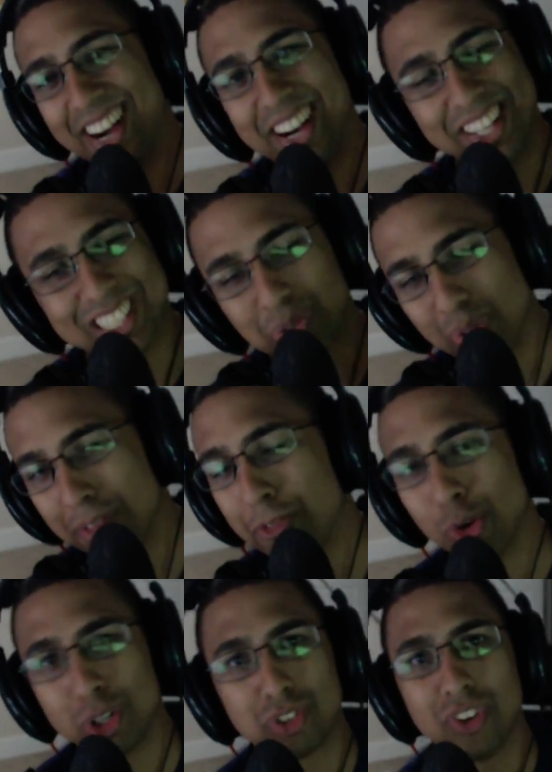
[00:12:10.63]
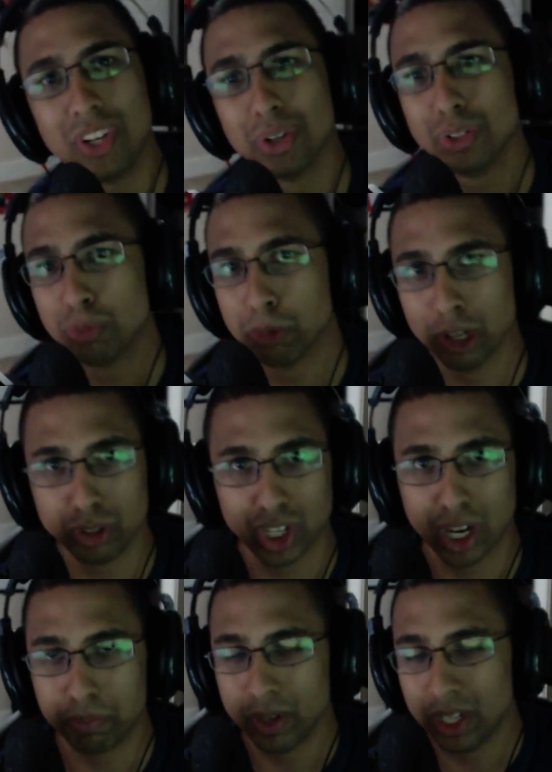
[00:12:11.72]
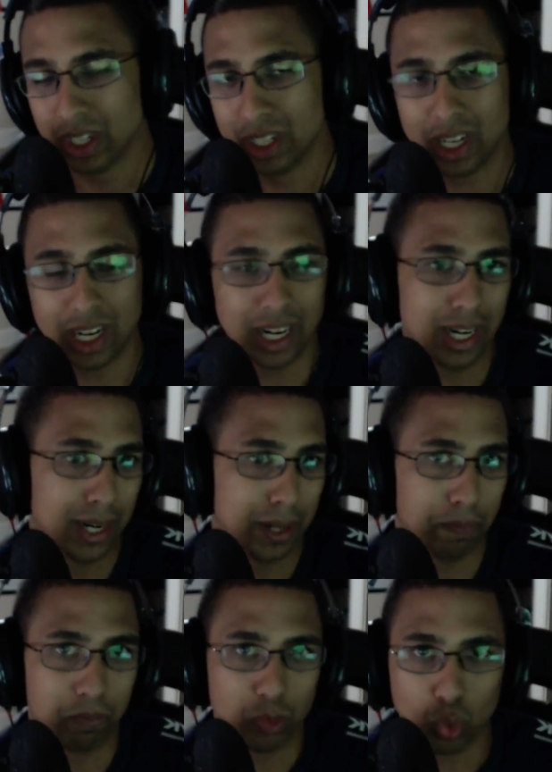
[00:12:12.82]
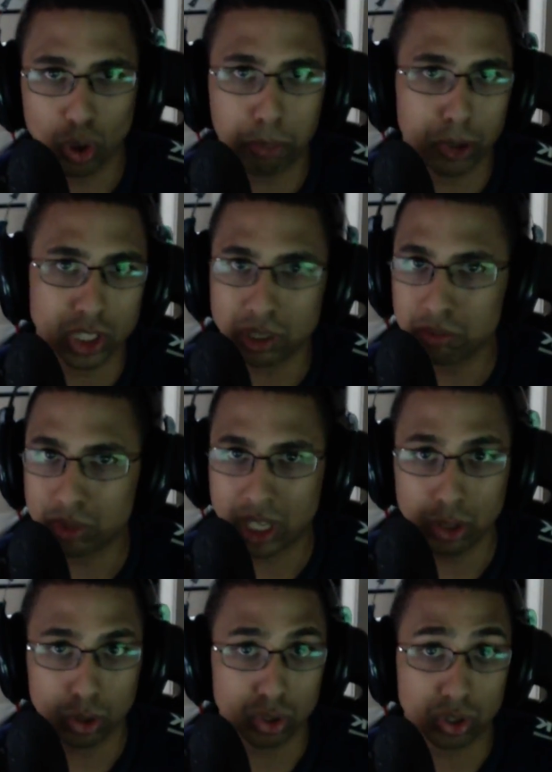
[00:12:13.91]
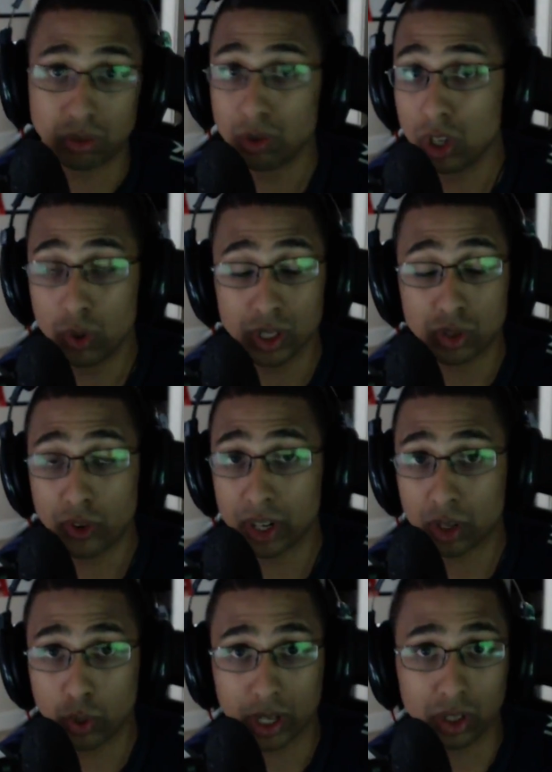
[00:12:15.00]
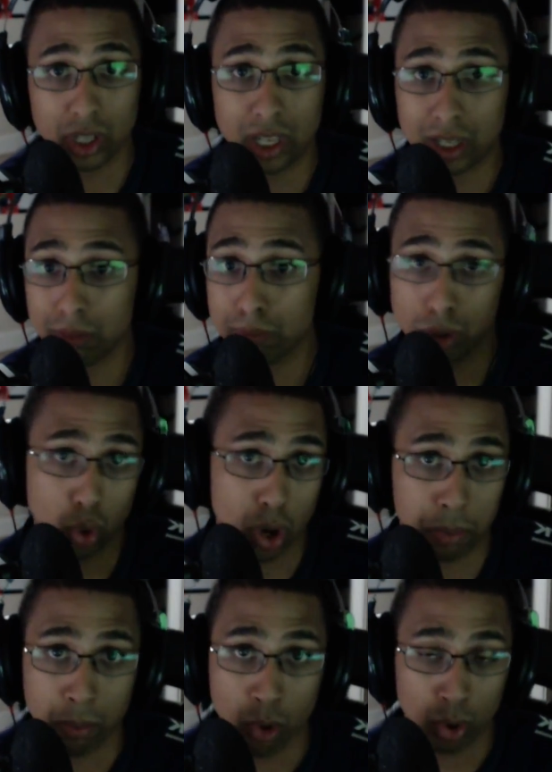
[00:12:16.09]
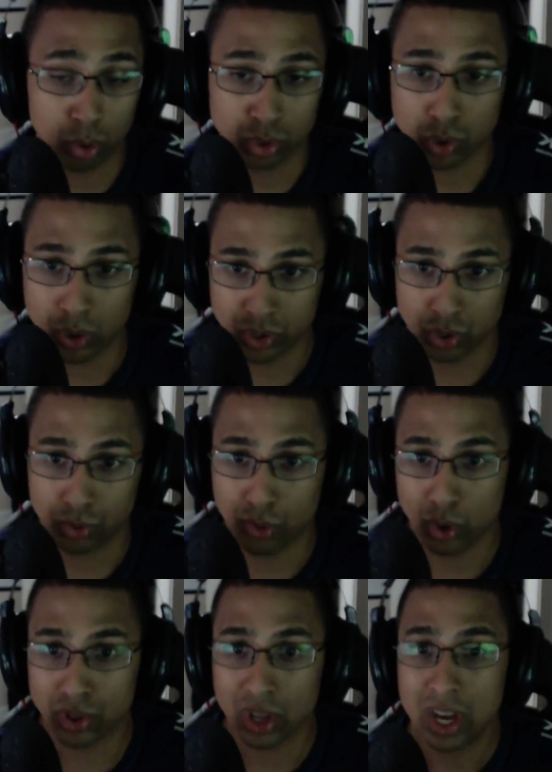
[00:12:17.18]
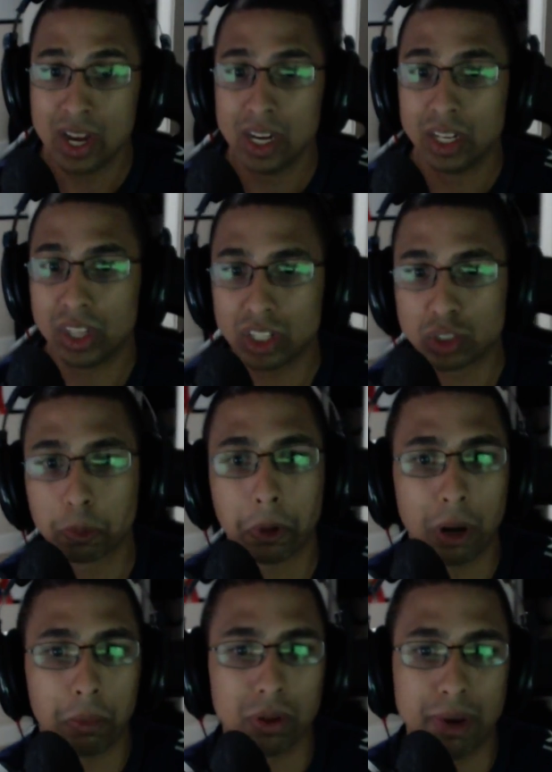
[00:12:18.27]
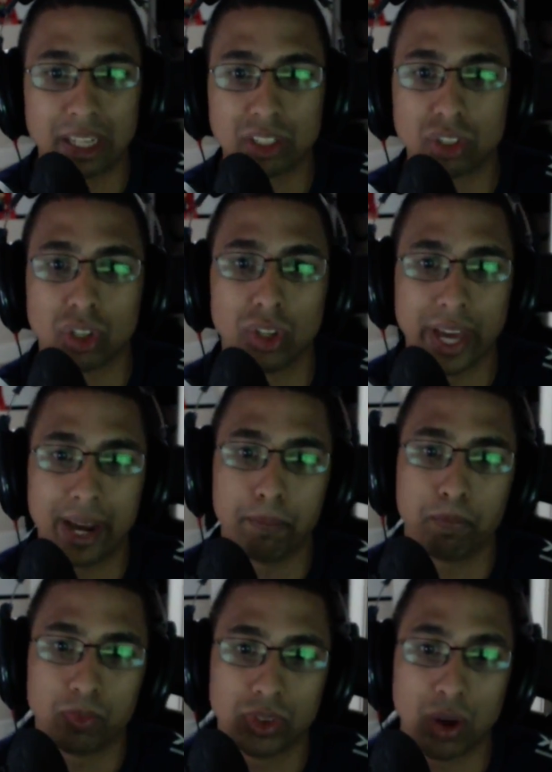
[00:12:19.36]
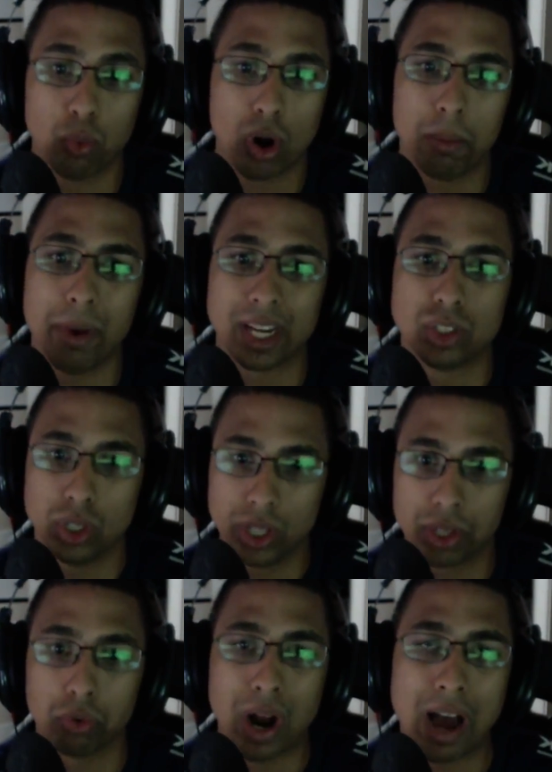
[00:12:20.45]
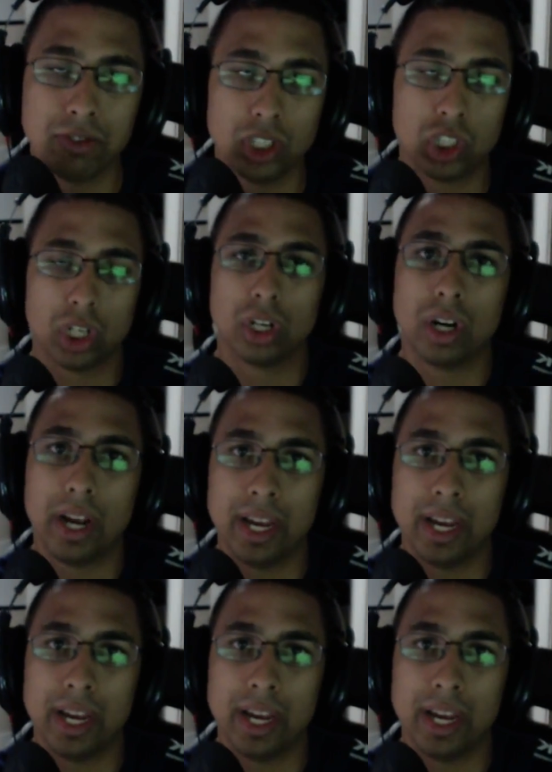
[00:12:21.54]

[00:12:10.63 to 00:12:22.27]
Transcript: Gets rid of force fields, blows up War Prism, kills units very quickly, can blow up Immortals, so on and so forth. This probably makes it so that they want to make it so that the Ravager